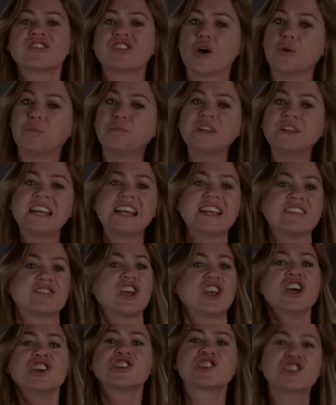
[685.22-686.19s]
So
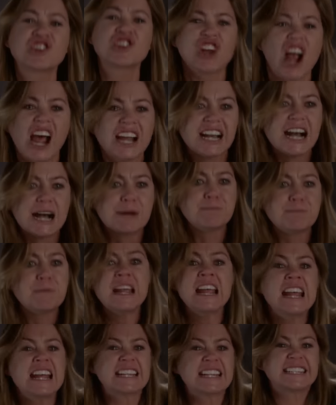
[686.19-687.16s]
please, shut
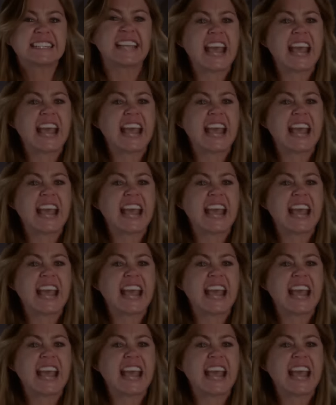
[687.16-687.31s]
up